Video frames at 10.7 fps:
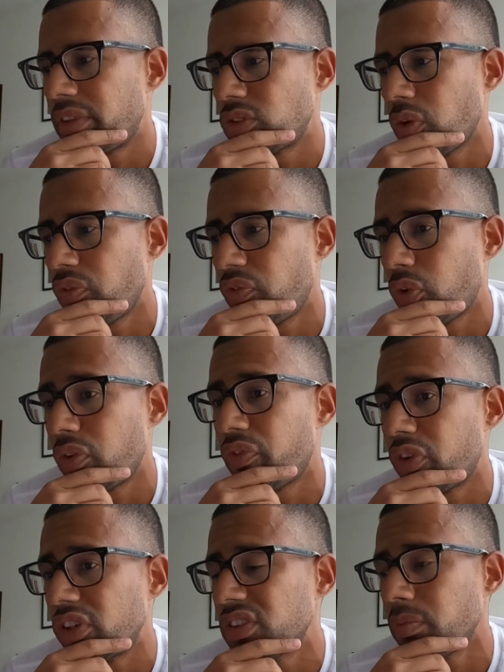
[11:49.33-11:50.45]
So for the
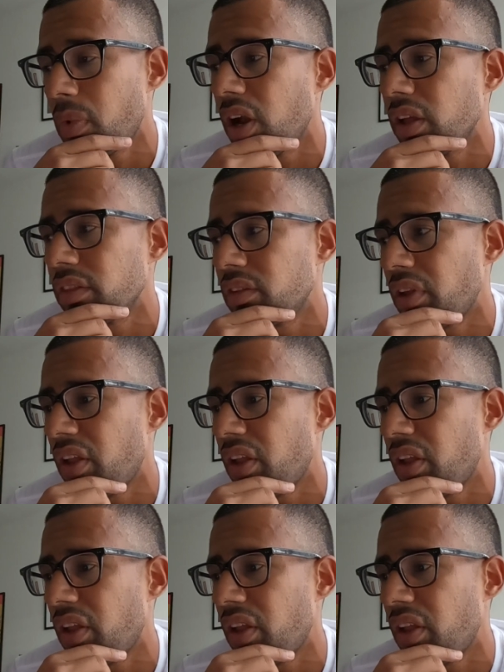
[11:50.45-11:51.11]
first month,